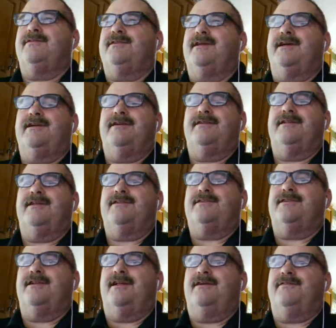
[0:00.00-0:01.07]
and tell you
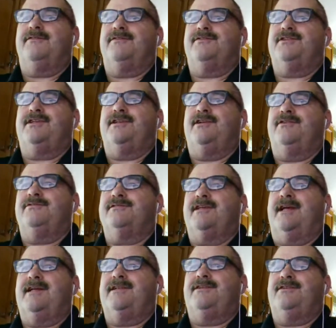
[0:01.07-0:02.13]
that you love her, and she knows
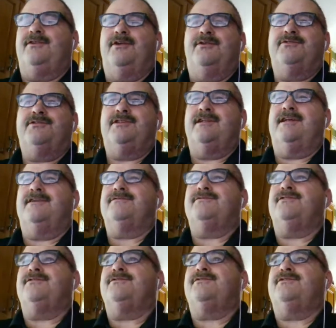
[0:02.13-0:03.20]
that, and you know she
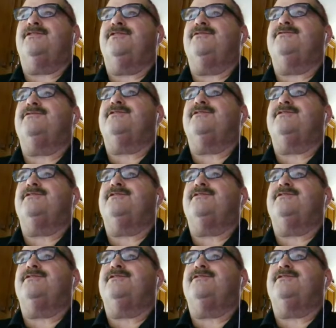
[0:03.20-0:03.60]
loves you too.